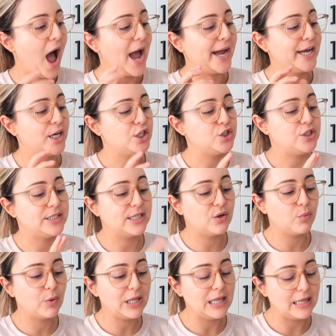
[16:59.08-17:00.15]
I
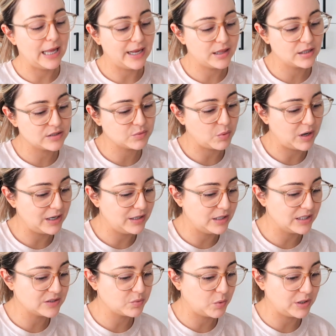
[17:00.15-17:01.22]
did really like this one
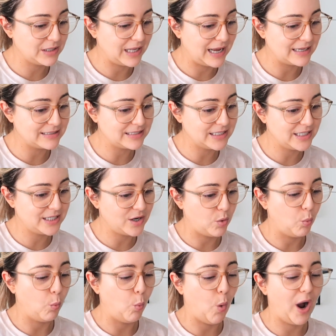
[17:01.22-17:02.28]
this one
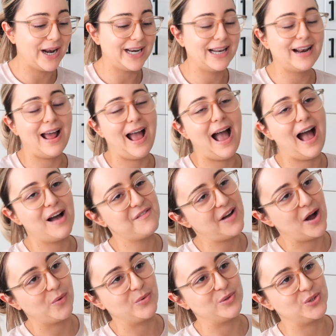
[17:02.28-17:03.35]
lasted one and a half
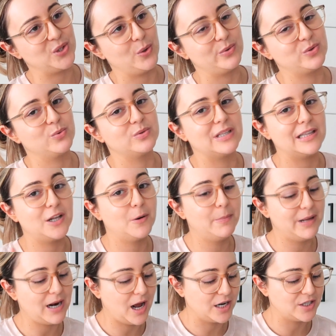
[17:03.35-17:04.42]
hours though so it's a little bit